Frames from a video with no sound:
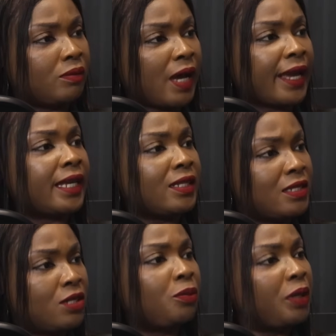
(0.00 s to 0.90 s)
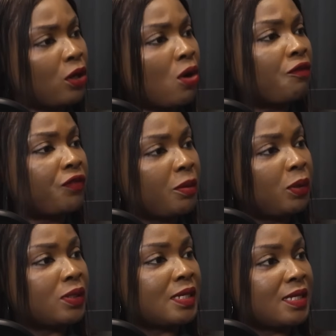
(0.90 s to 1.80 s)
I can still be
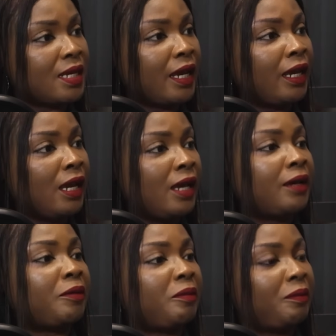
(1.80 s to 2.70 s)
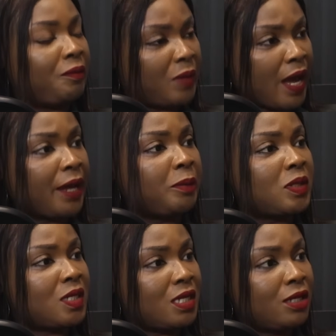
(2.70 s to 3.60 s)
comfortable to say I am
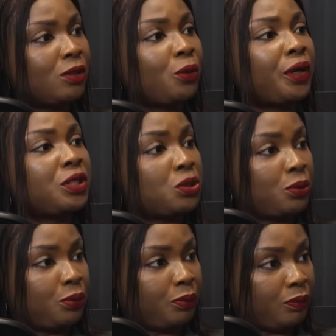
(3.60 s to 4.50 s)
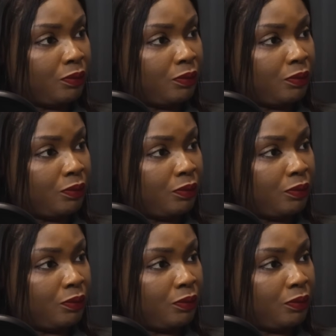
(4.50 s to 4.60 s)
still going to,